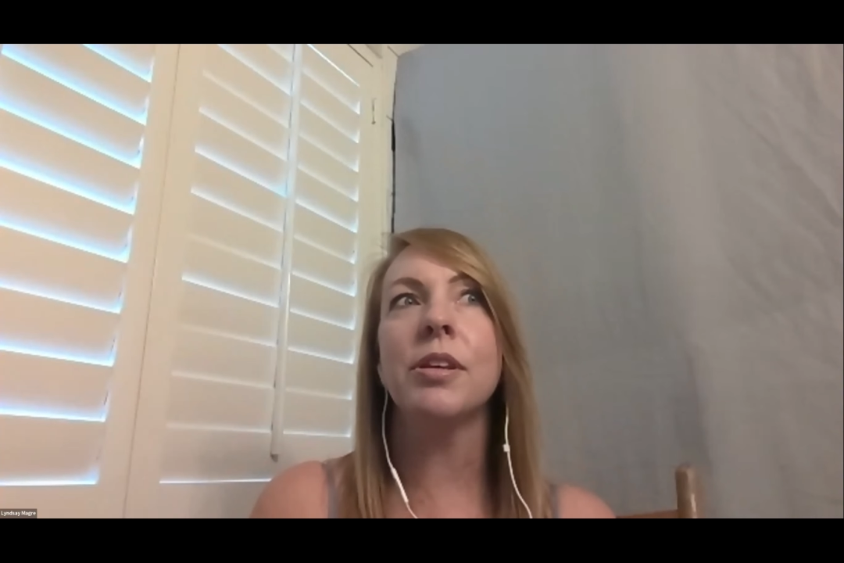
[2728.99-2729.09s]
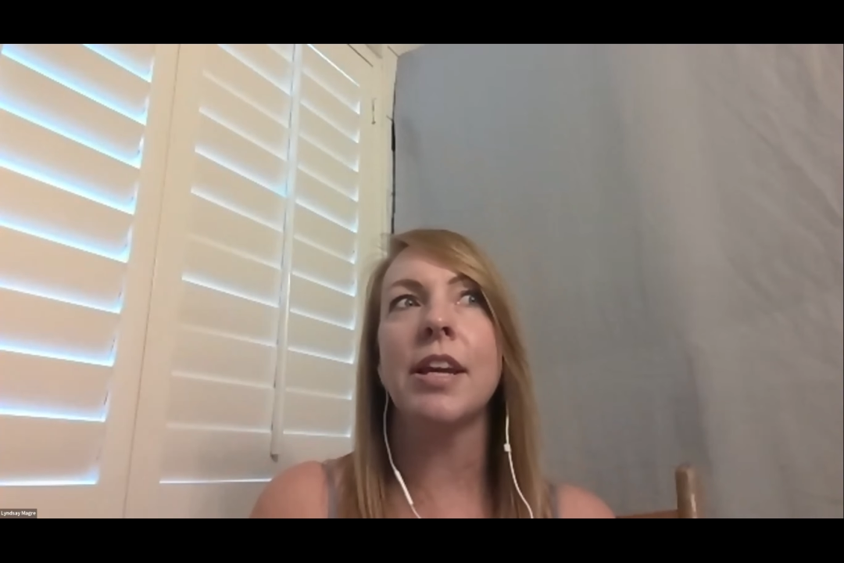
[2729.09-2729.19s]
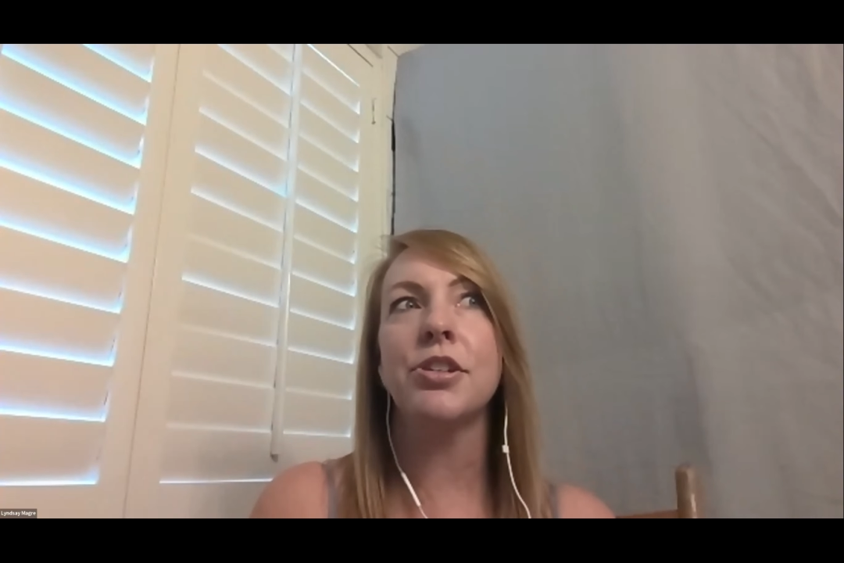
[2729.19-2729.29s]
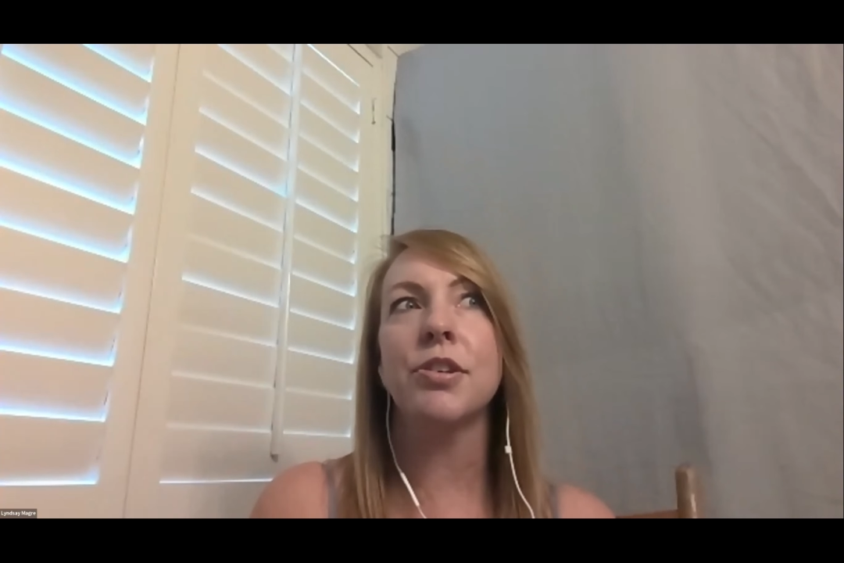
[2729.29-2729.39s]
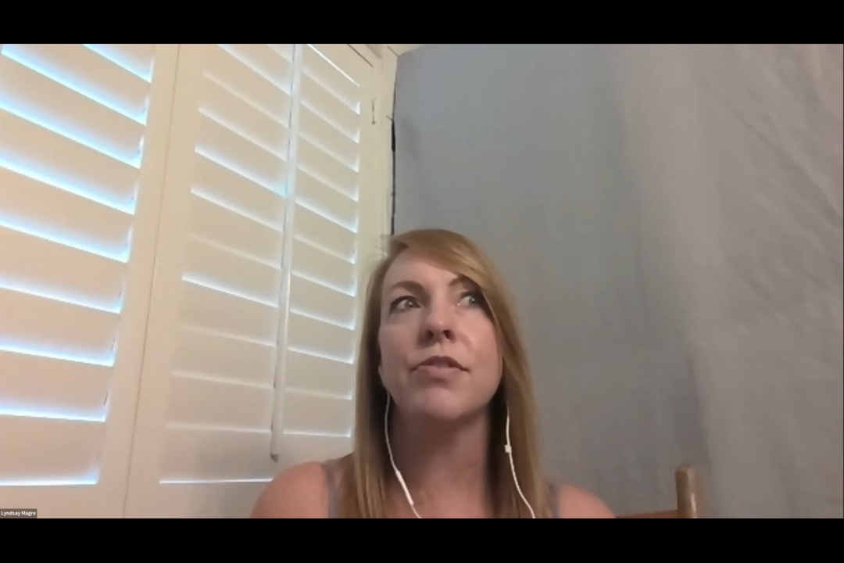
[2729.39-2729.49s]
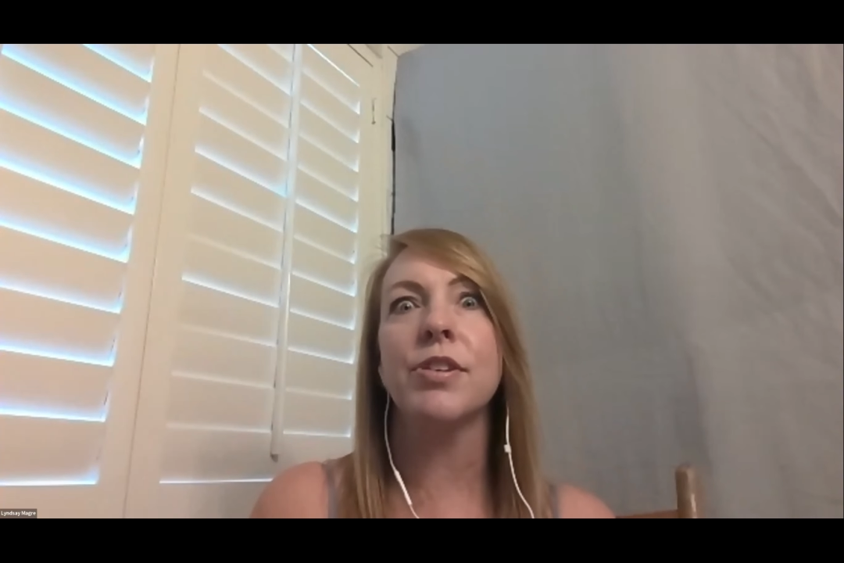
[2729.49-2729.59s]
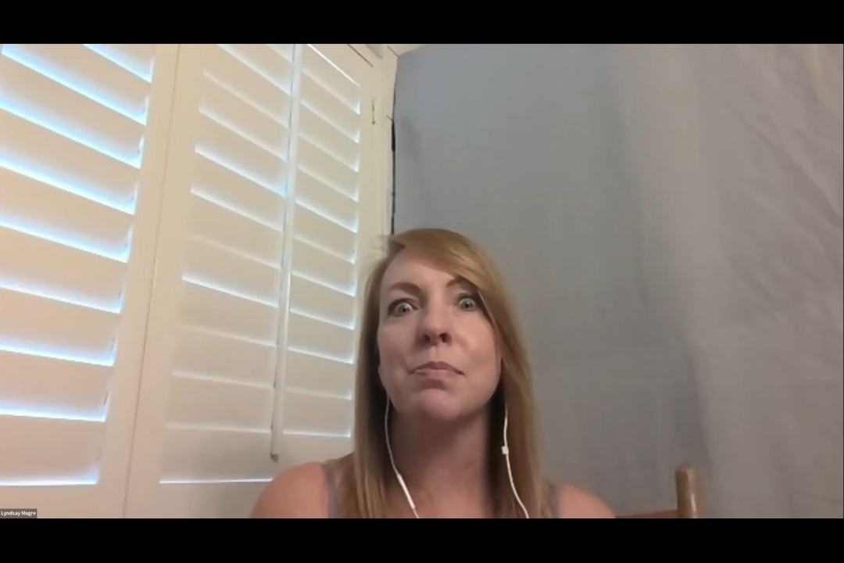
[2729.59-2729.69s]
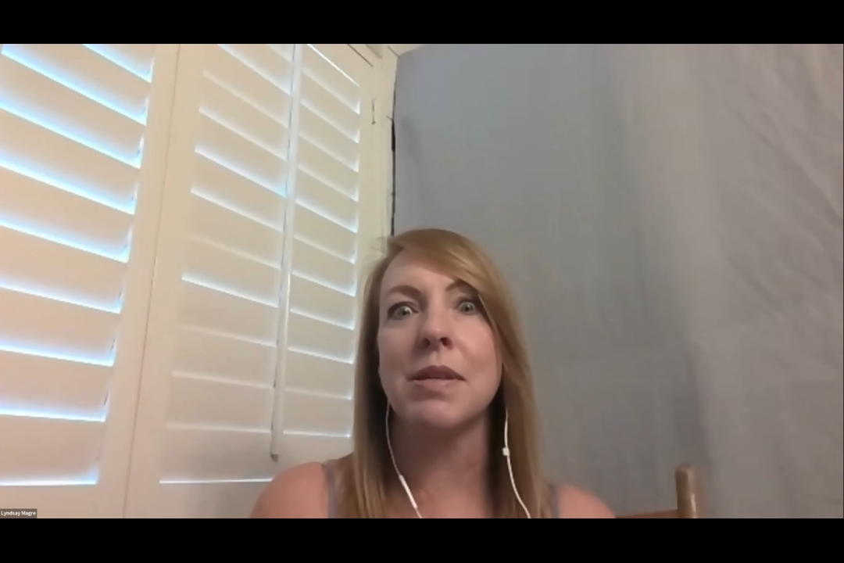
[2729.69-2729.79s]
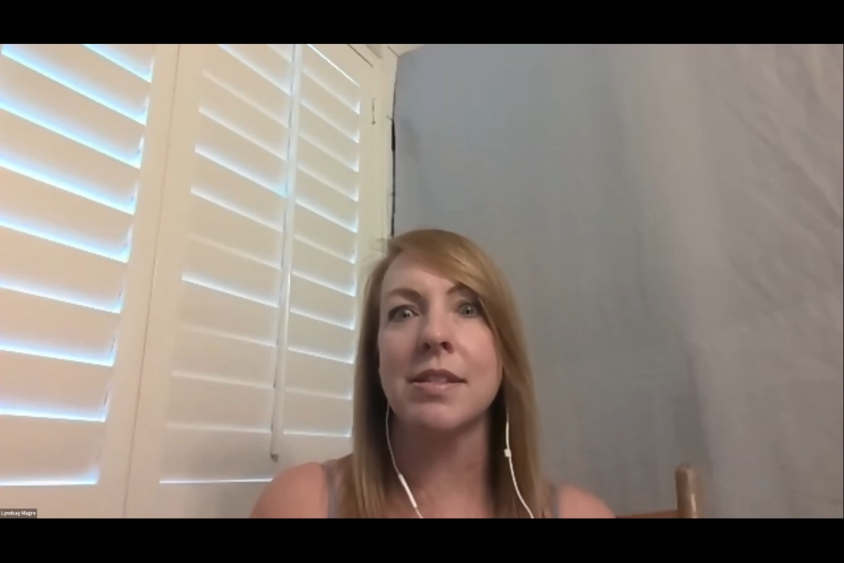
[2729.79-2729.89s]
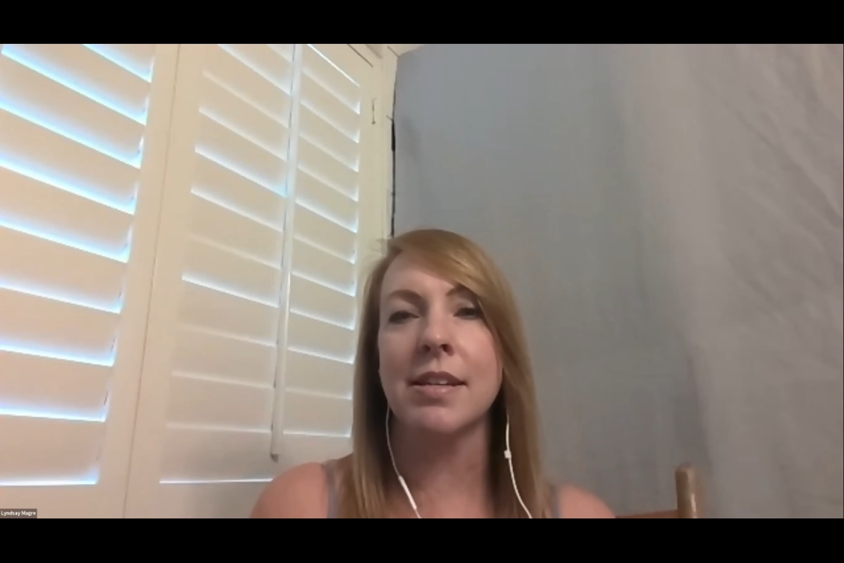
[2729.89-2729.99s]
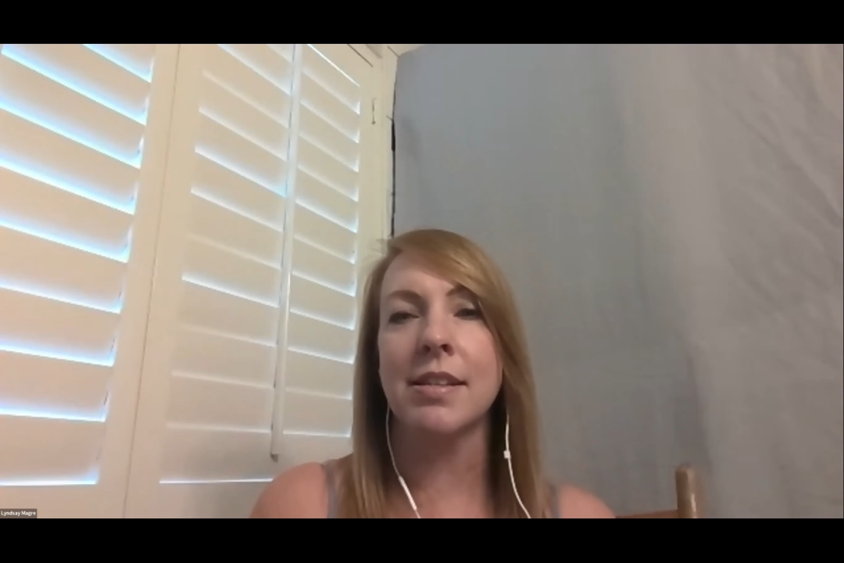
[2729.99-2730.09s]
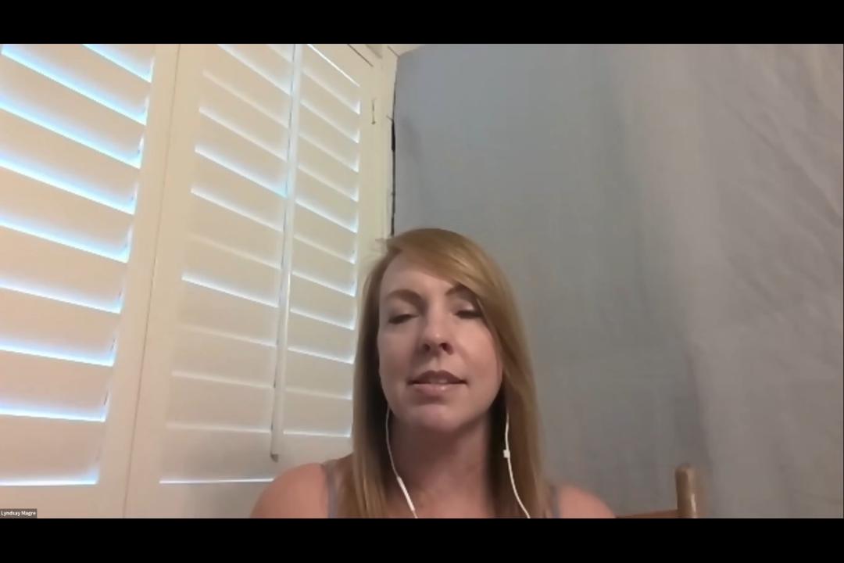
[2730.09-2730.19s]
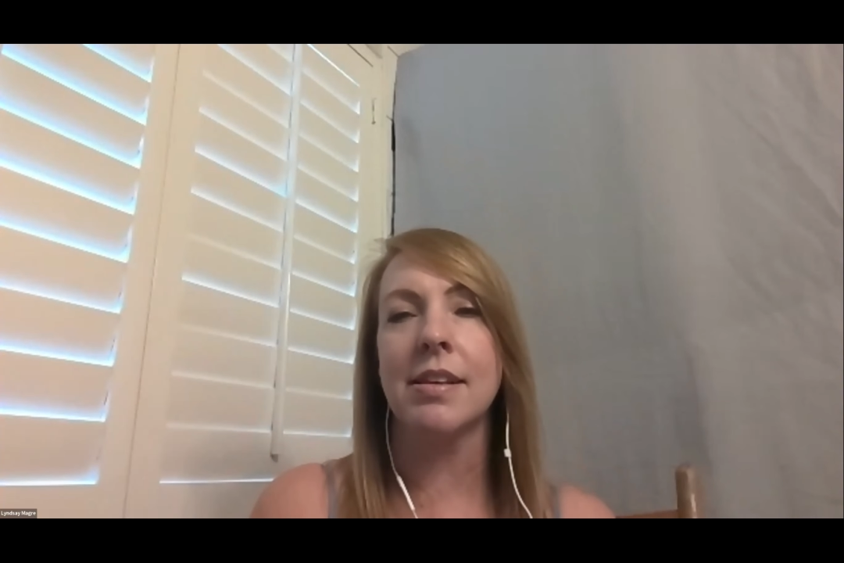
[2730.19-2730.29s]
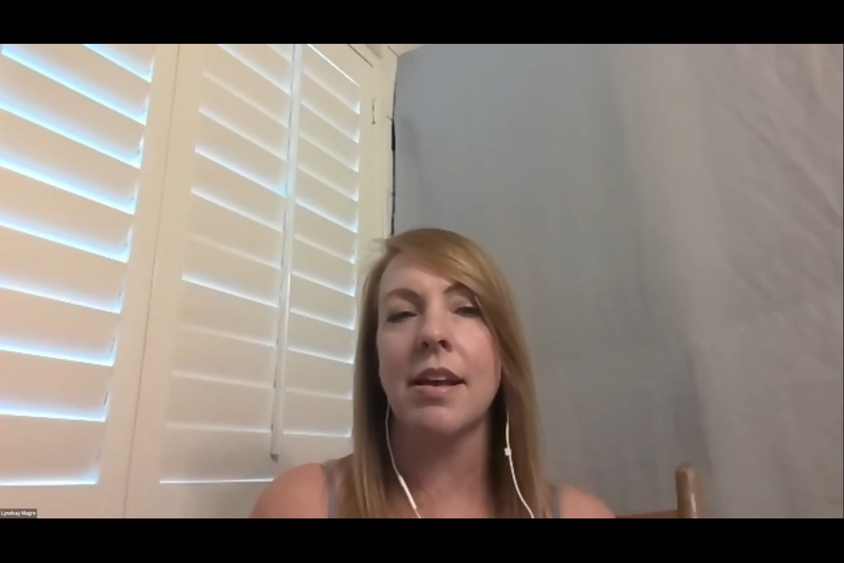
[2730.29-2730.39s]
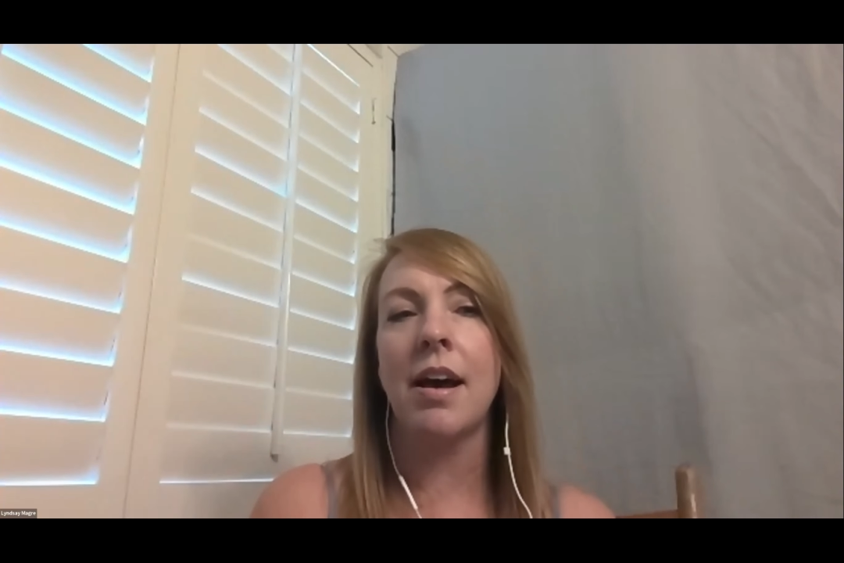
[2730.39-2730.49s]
in the nature of this business,